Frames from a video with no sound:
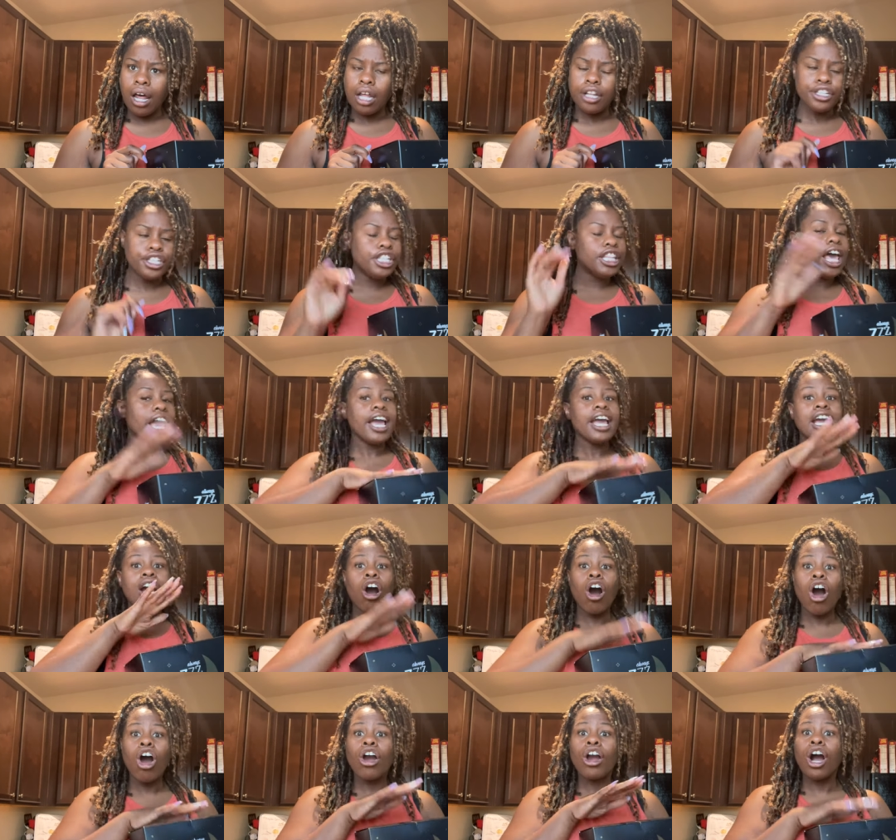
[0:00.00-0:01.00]
They
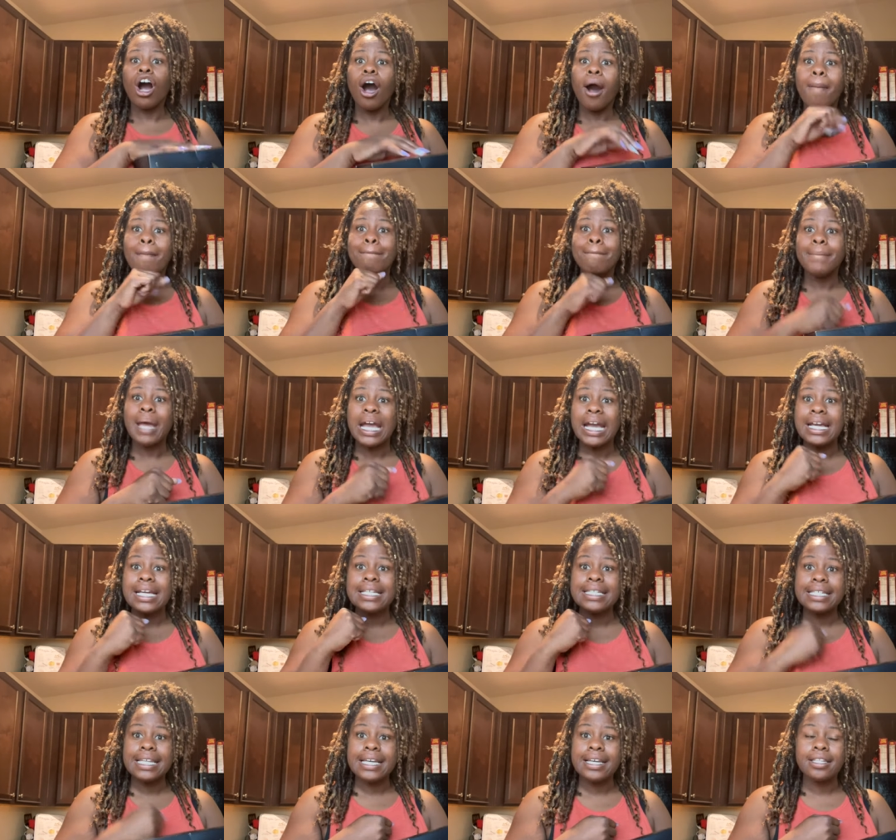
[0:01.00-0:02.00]
are
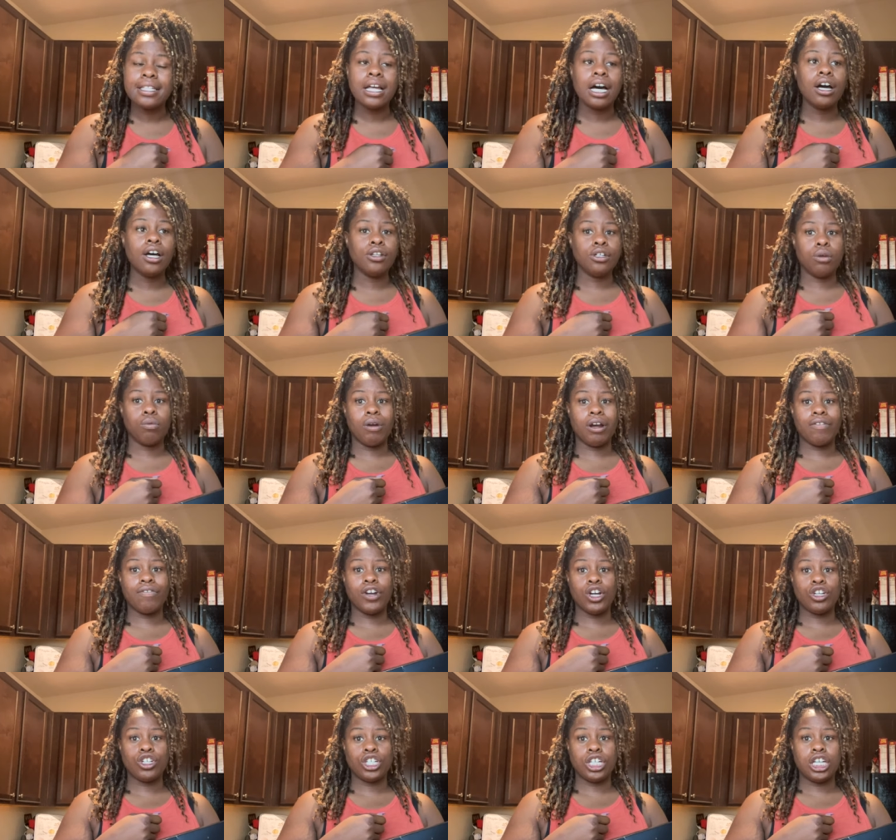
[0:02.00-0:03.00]
amazing, the underwear
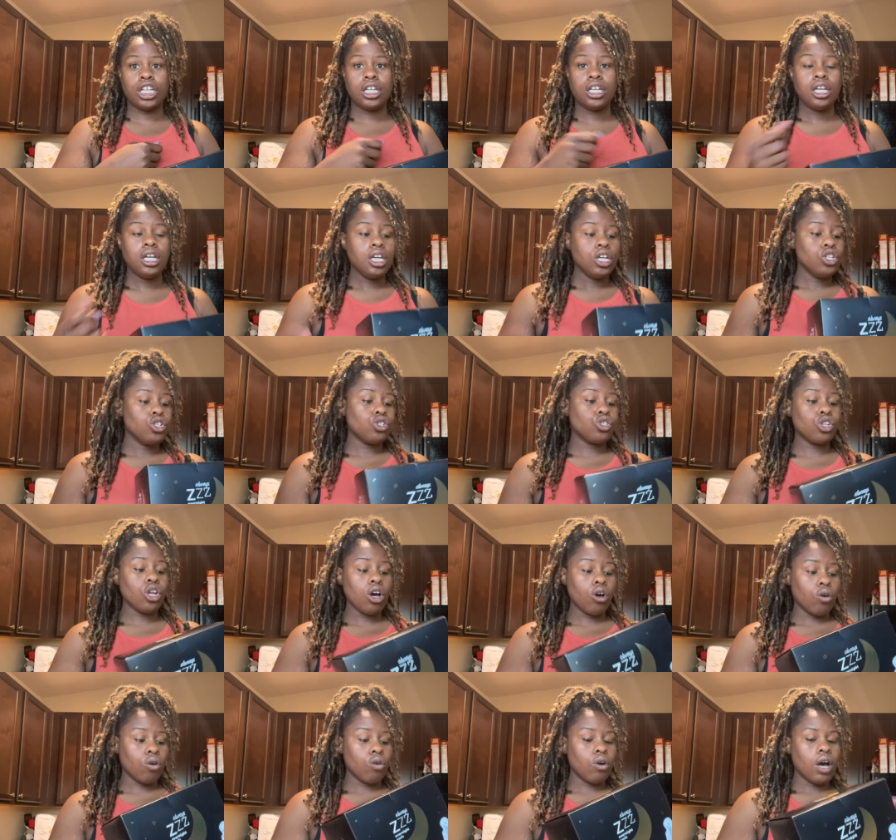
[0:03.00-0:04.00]
version.
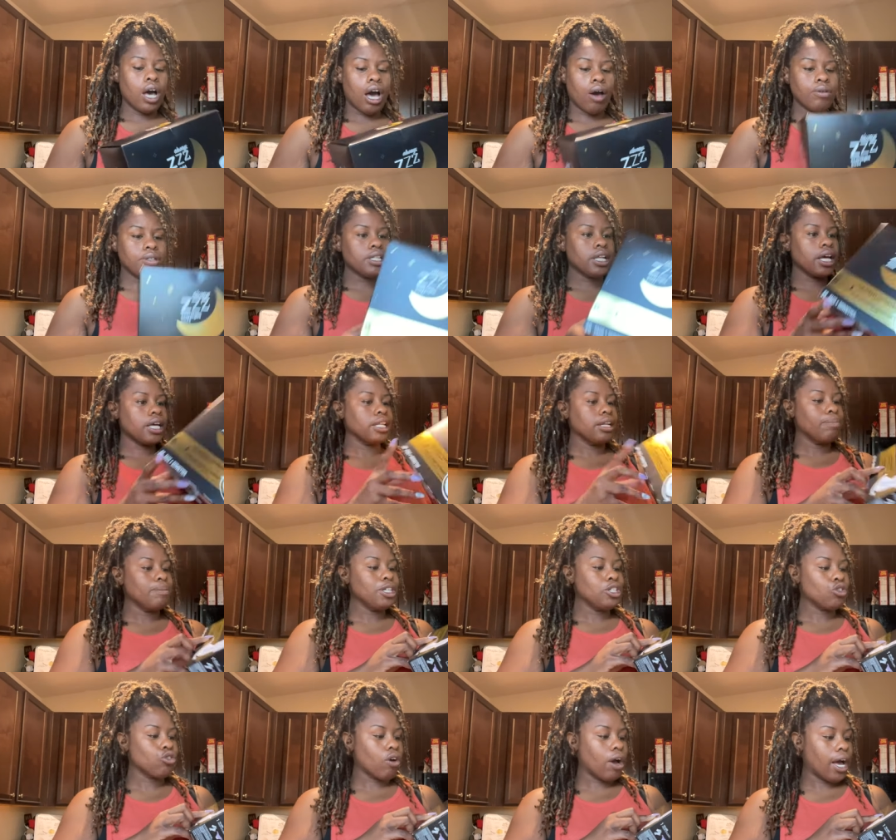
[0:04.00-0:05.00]
So I was like, let me
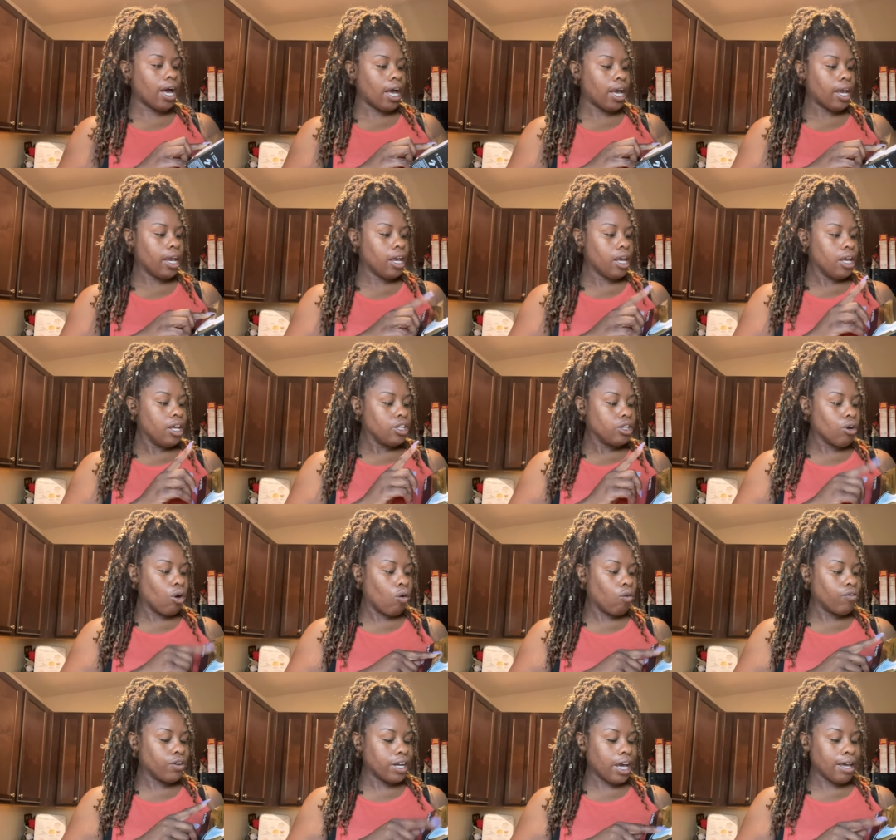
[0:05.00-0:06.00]
try the
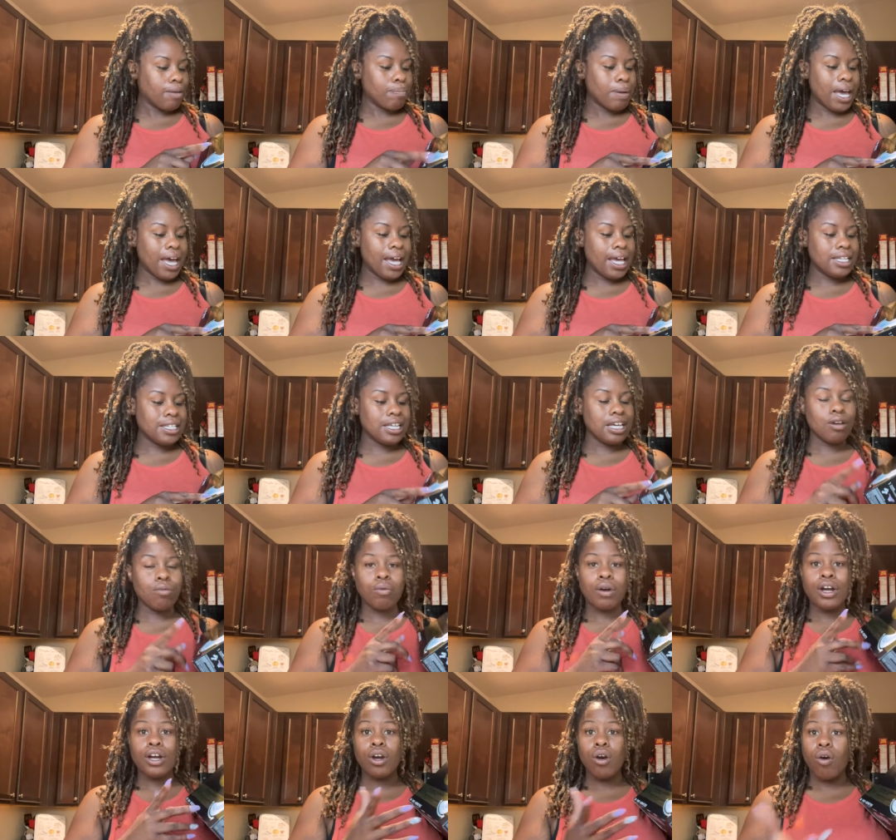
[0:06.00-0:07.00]
overnight pads and
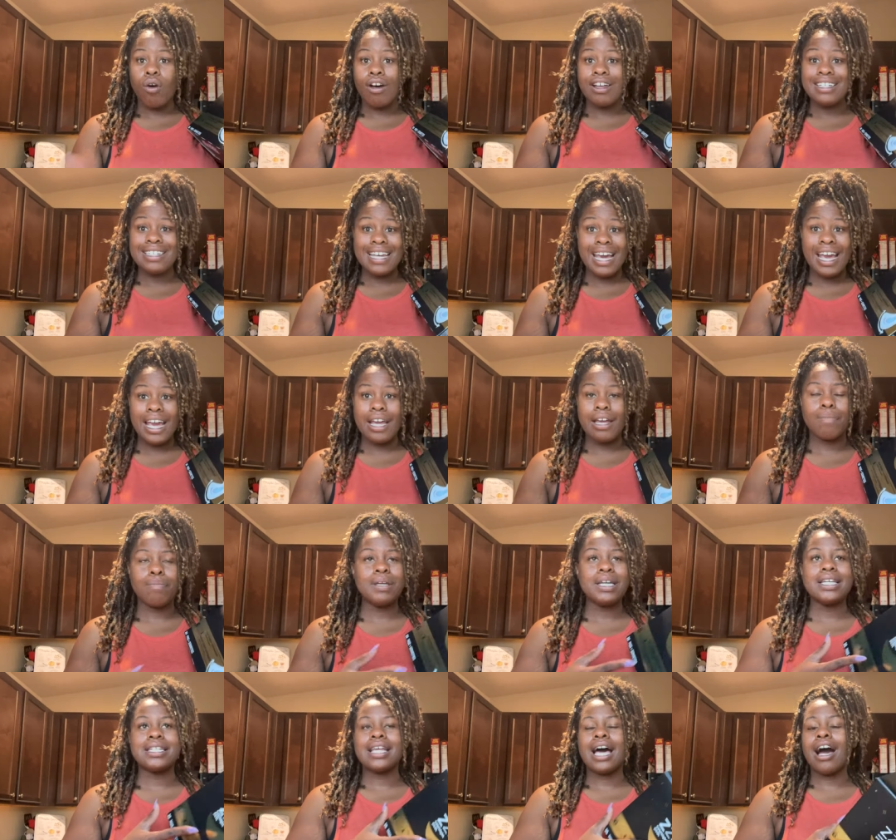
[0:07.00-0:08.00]
wear it all day
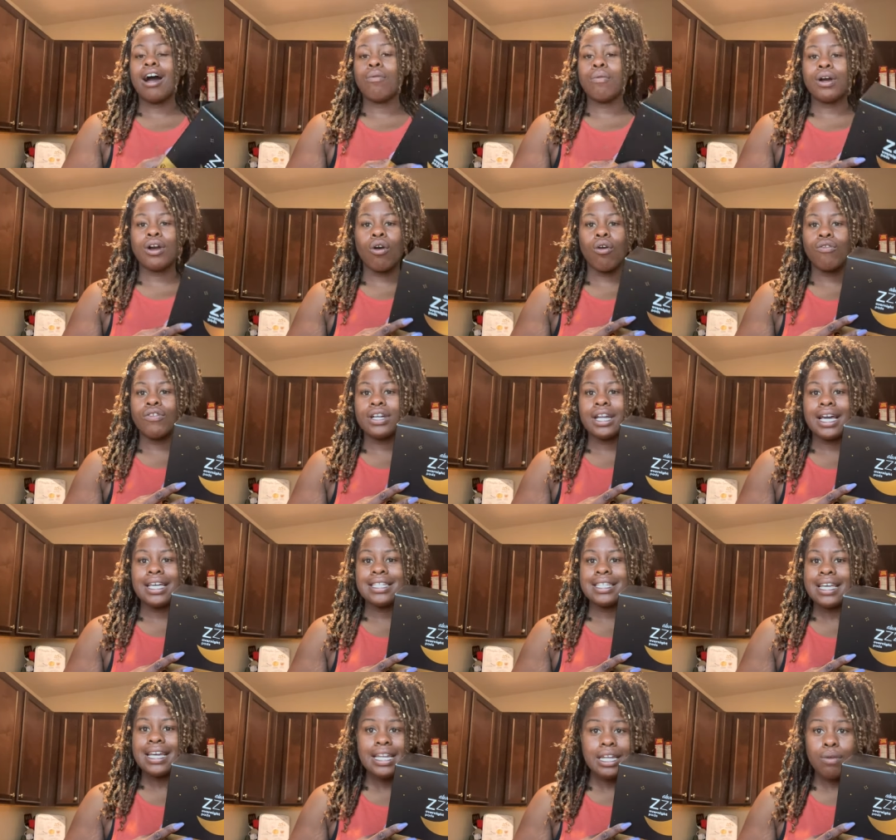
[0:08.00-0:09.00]
because I wear
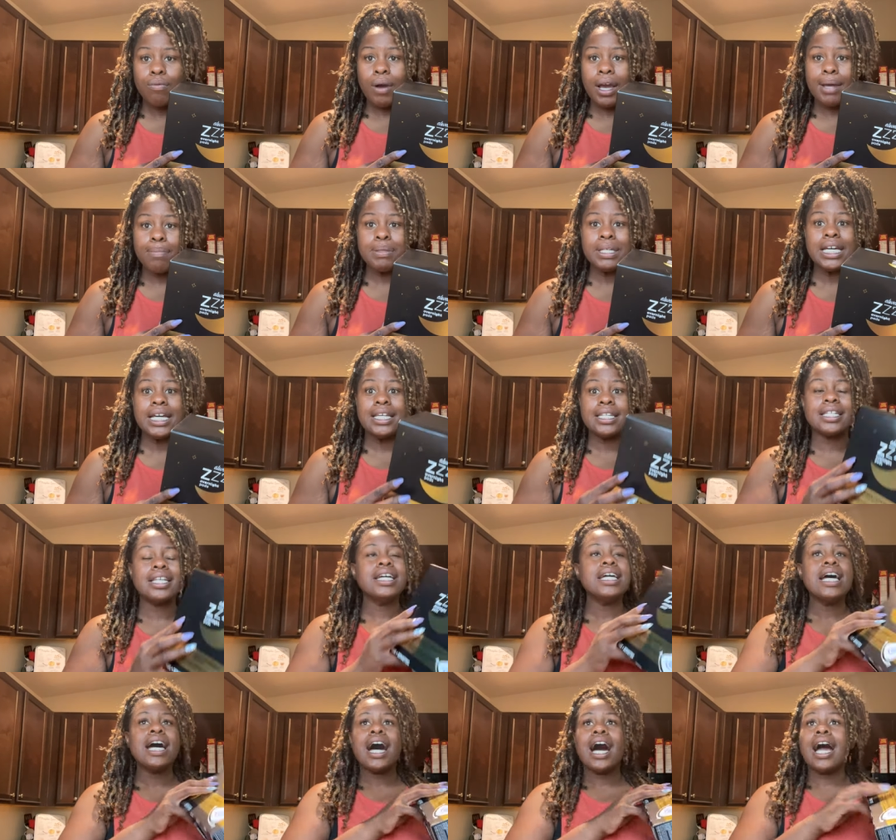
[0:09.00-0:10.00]
overnights anyway because
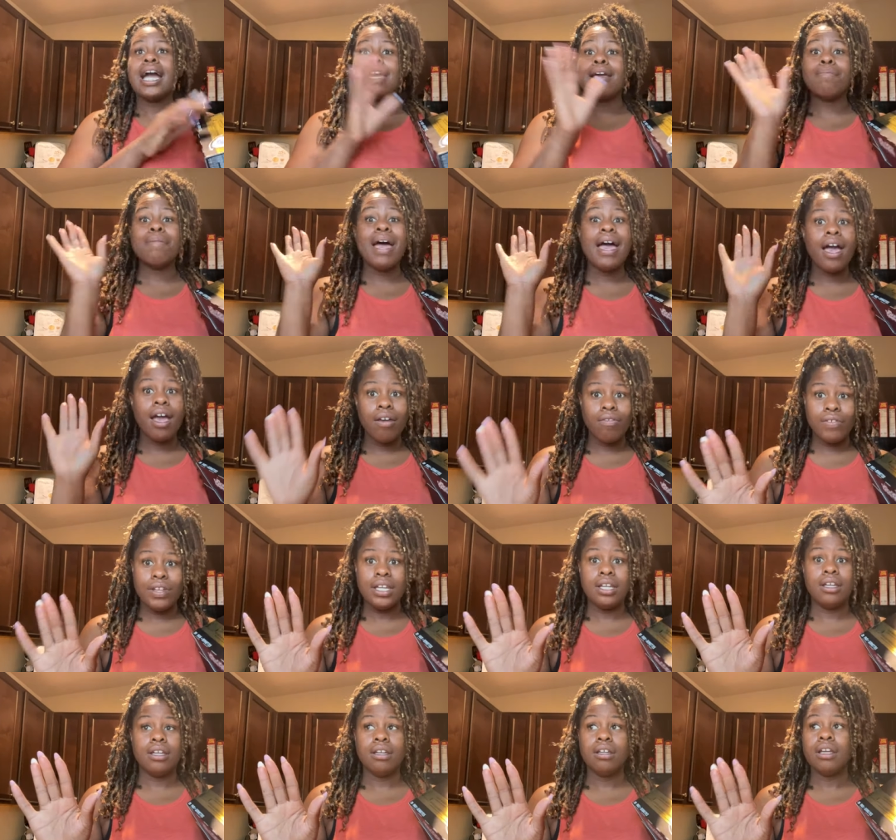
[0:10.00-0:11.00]
I am
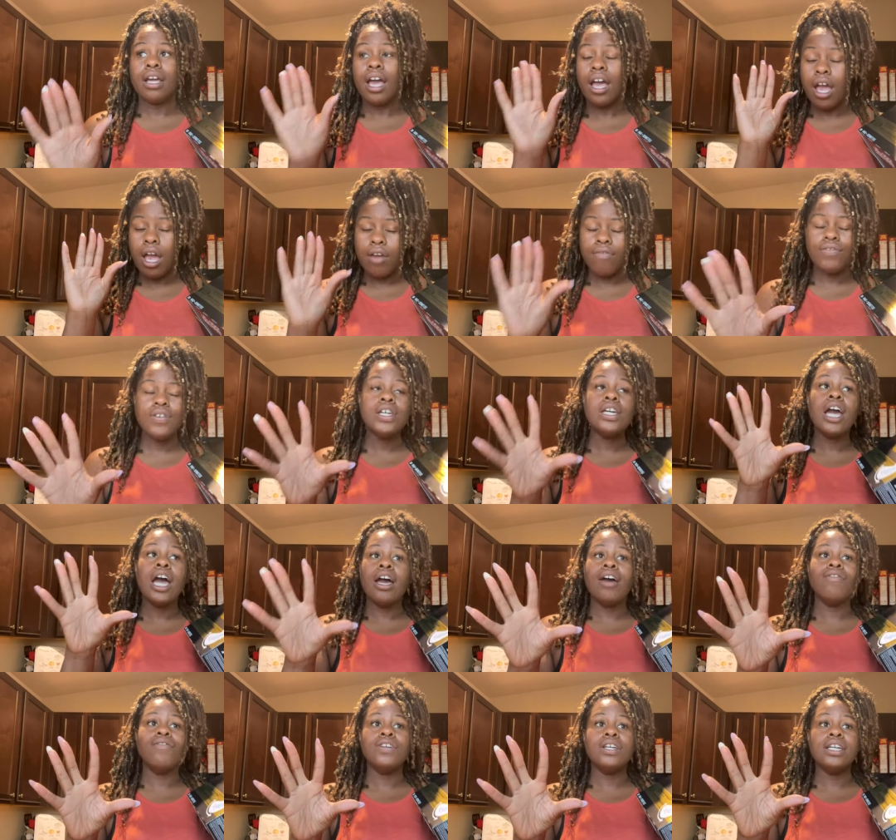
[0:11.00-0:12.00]
heavy
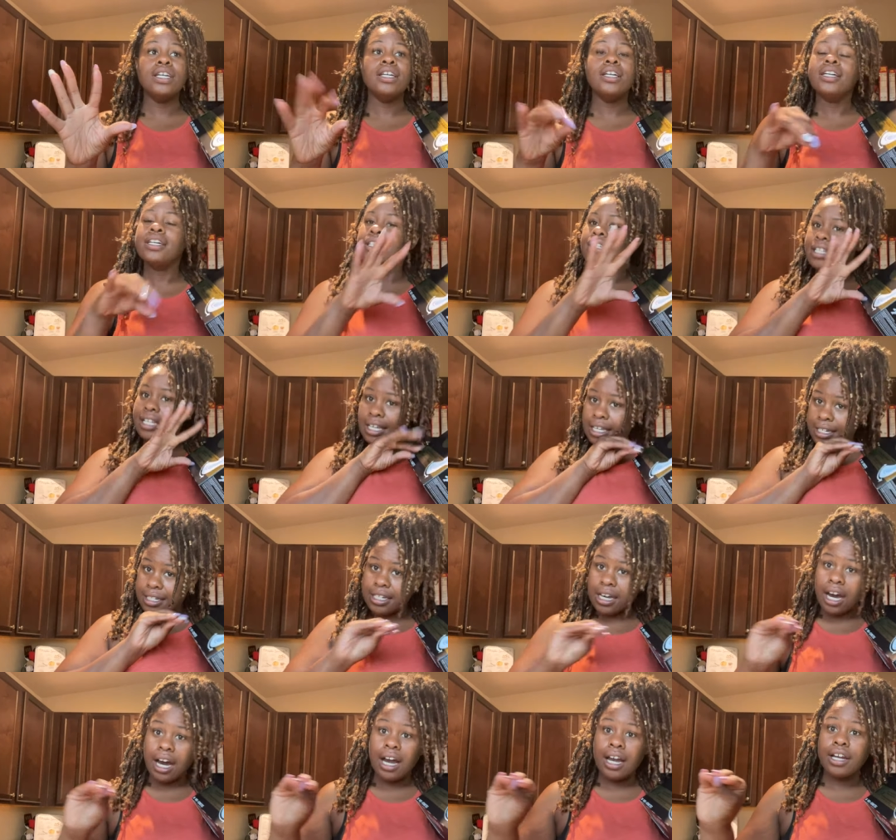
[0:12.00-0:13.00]
the
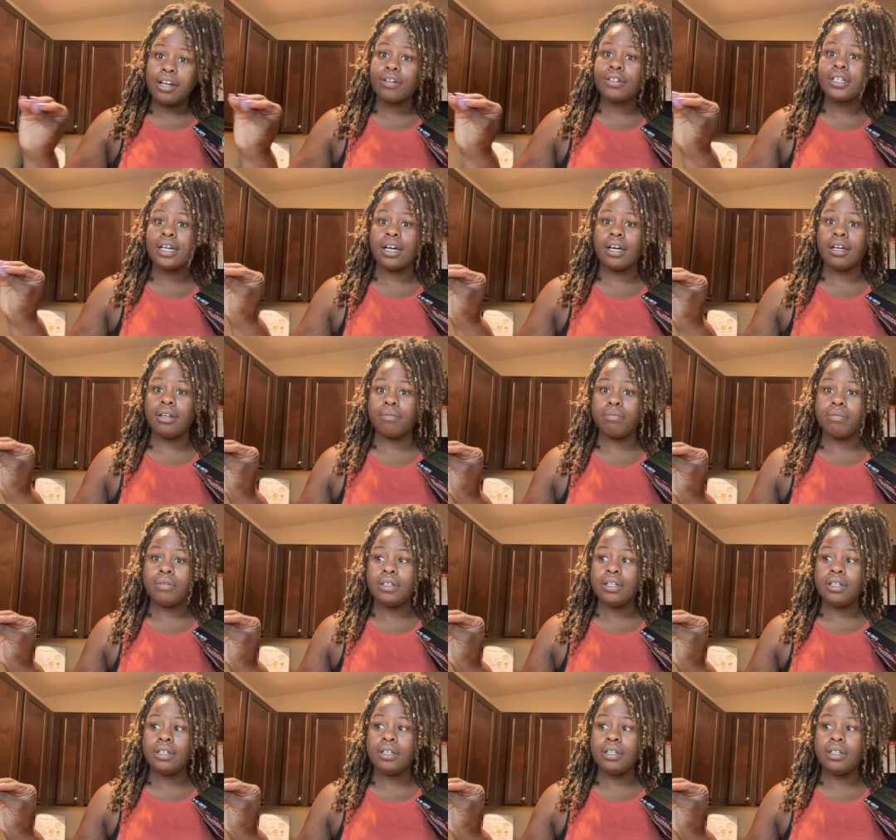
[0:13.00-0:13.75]
entire time.